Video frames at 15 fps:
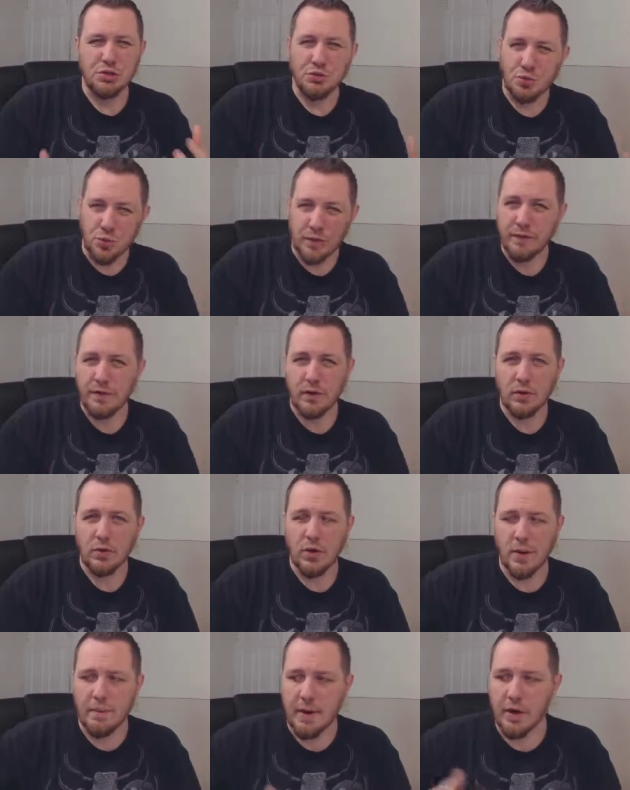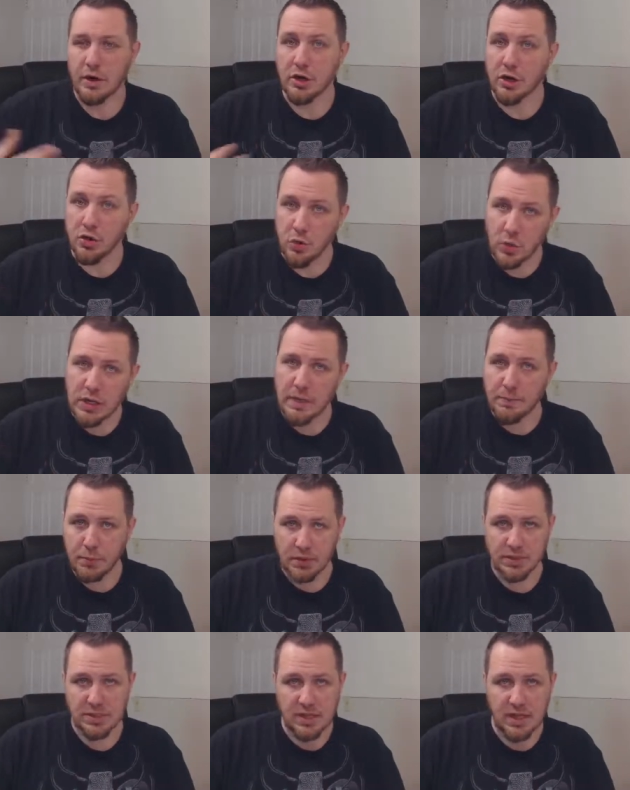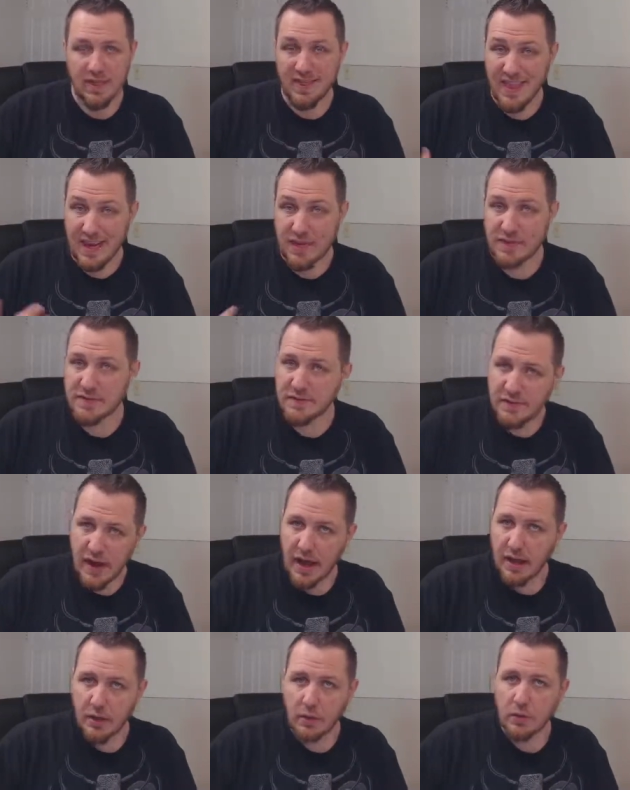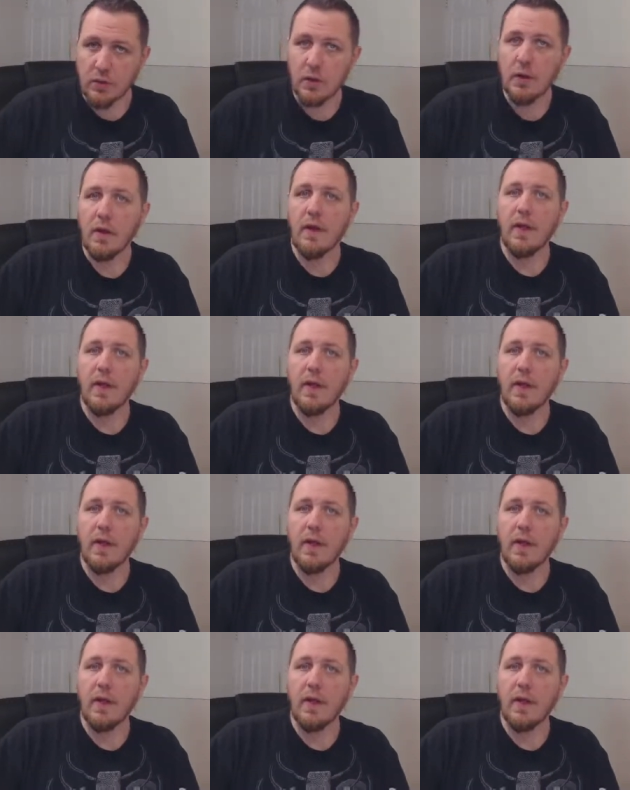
trivial compared to 20% that is vital.